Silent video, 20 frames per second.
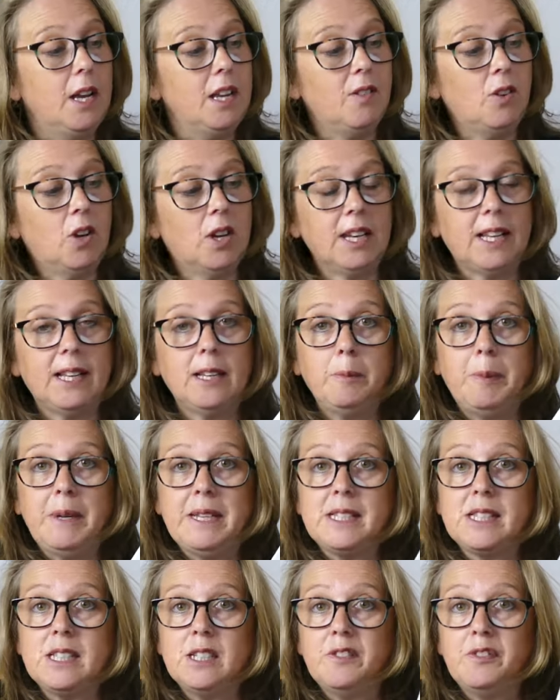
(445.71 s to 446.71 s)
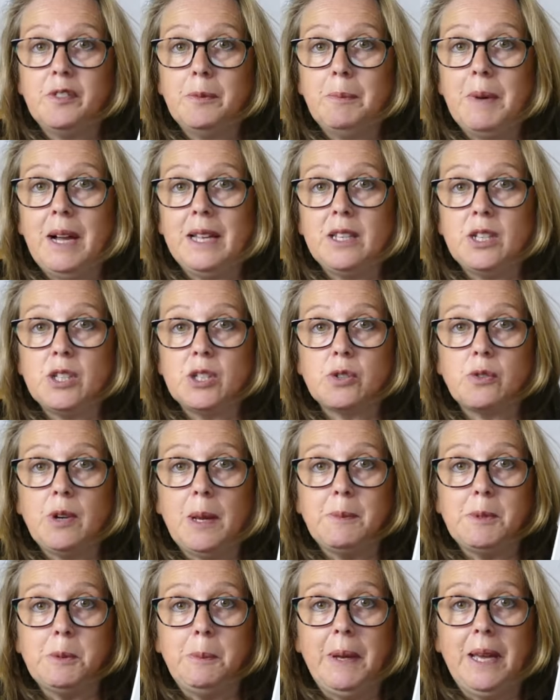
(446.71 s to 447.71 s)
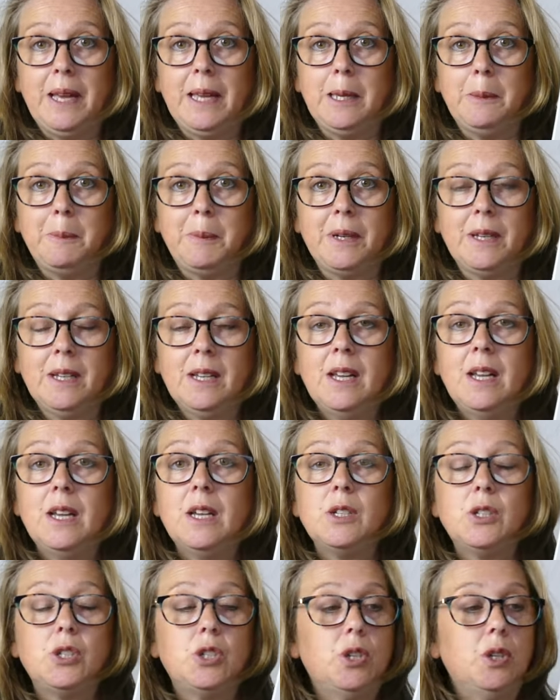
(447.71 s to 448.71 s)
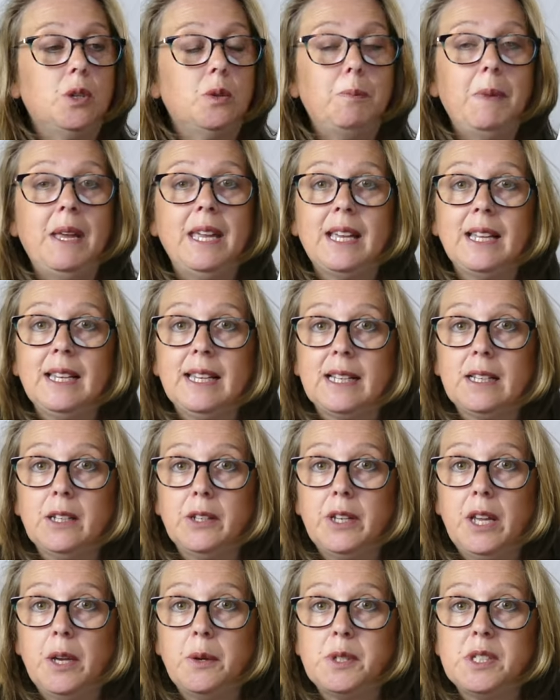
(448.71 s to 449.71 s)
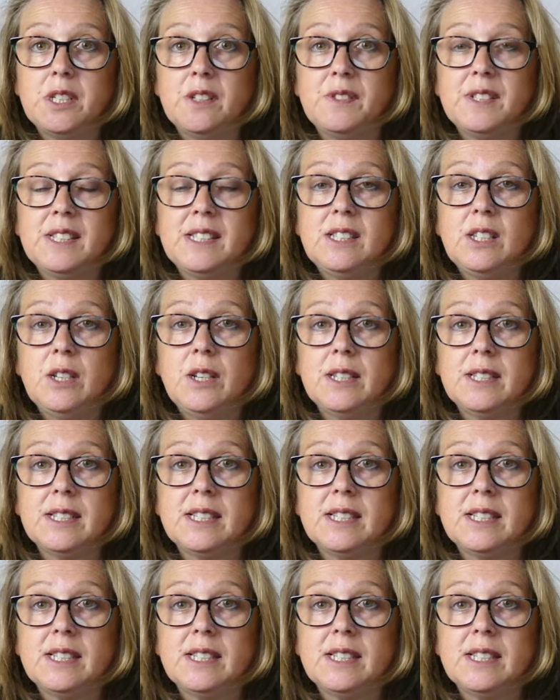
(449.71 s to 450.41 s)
You've got little bits of manuscript paper to make a little note of certain